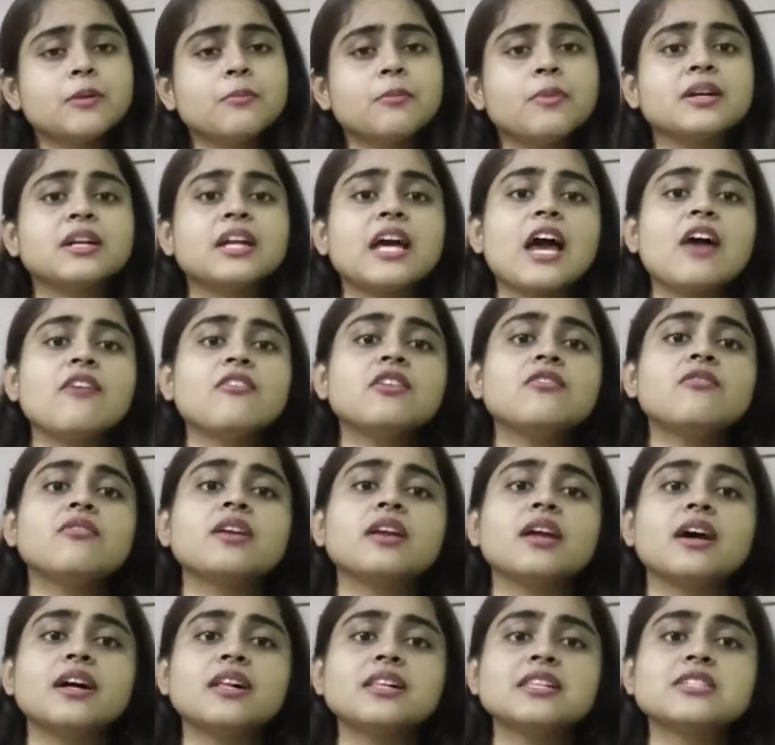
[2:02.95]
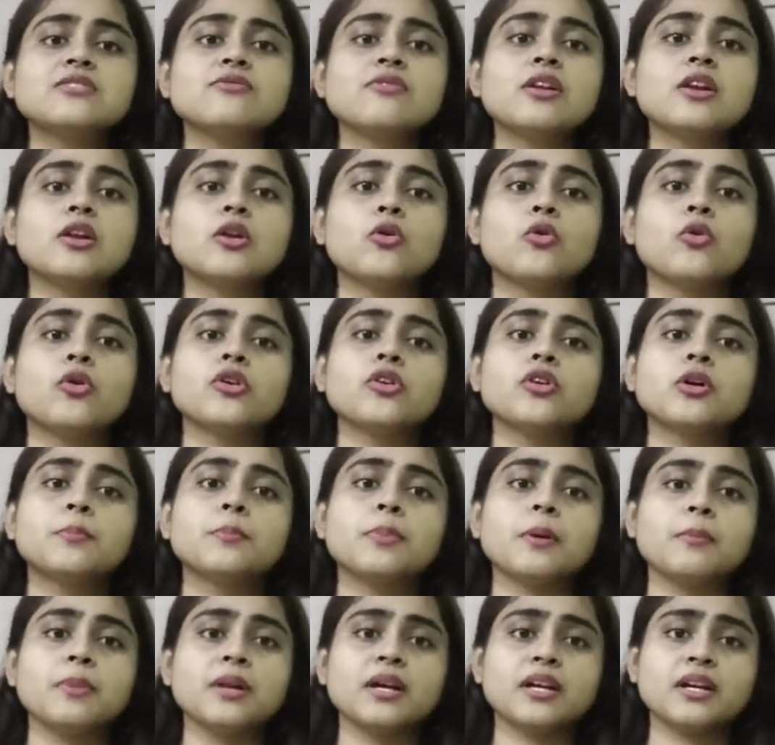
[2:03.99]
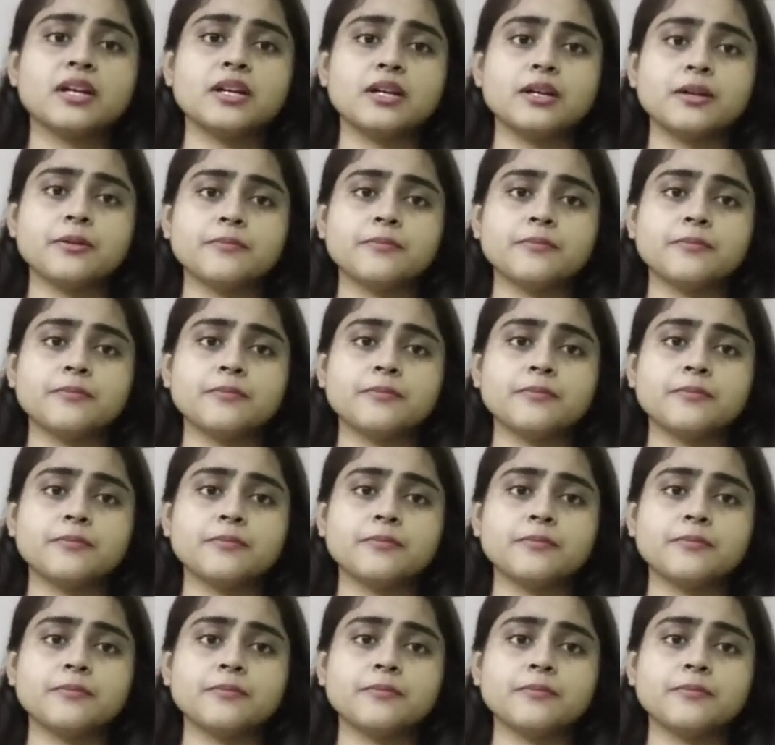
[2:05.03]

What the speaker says: but everyone else will know your public key.